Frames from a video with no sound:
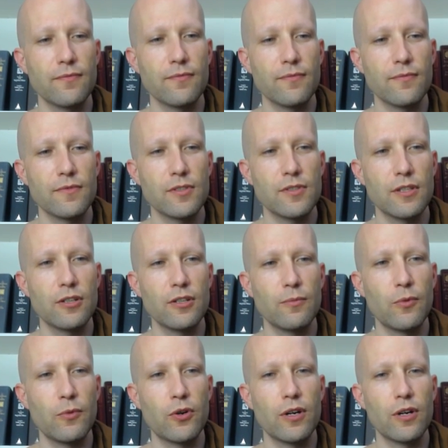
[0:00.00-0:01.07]
It's a little
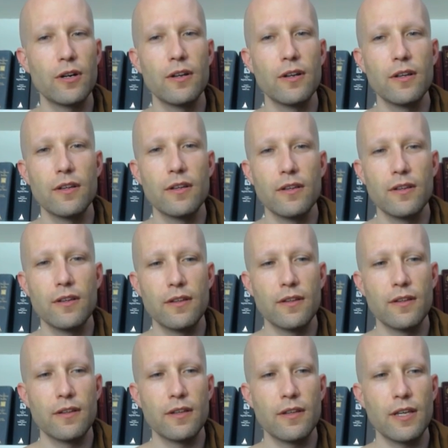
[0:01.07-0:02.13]
more
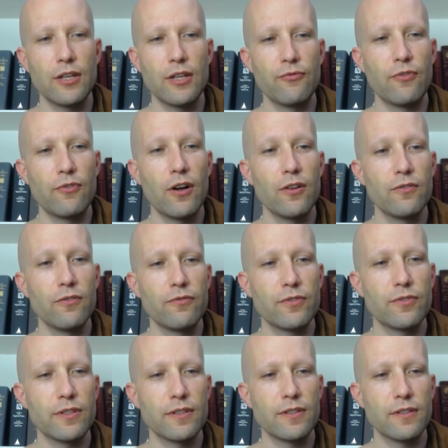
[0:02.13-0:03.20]
involved
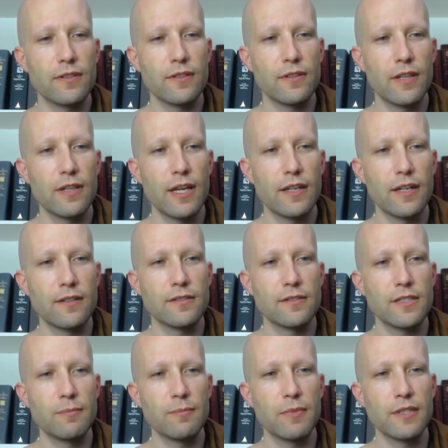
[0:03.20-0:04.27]
than
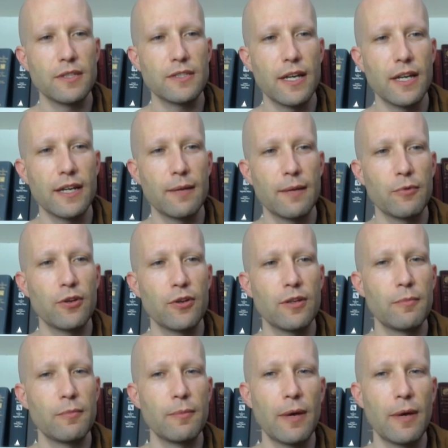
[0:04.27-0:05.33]
simply saying, I'm going to be
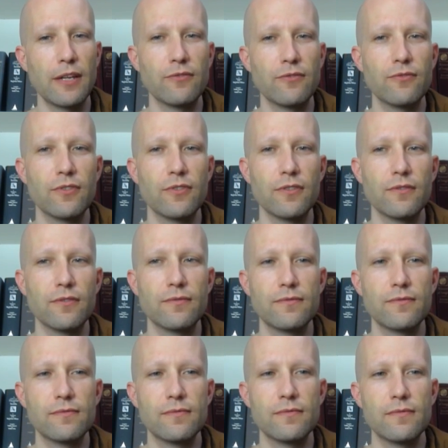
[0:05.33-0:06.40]
mindful.
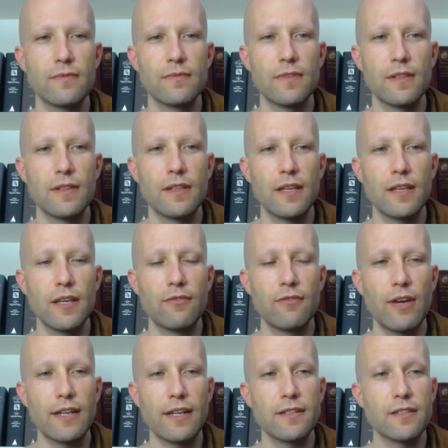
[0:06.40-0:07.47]
In
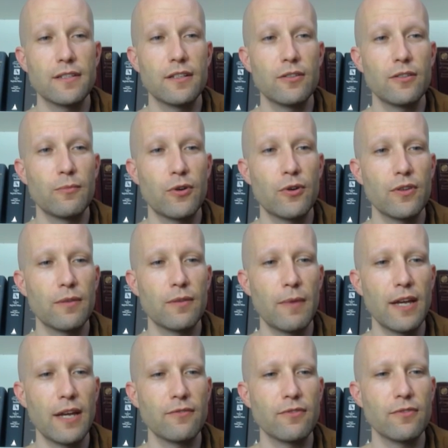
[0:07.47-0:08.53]
fact, it's a little more than
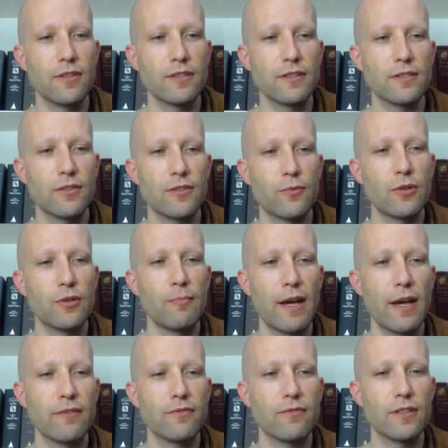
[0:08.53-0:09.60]
mindfulness, the word
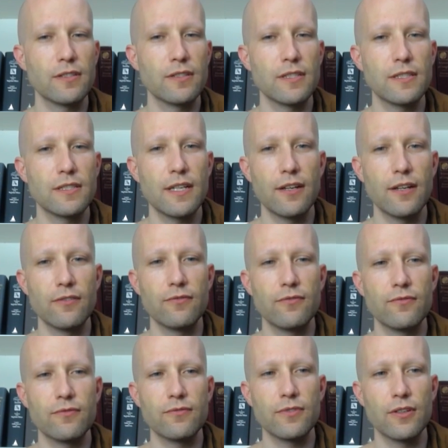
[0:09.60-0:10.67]
mindfulness itself.
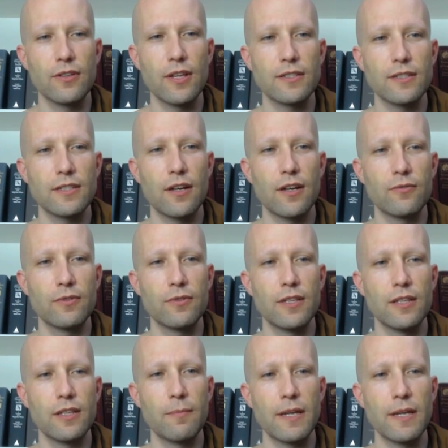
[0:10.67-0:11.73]
You know, that's not really the
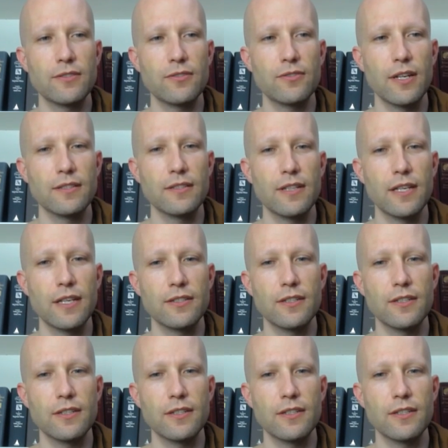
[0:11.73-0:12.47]
best translation.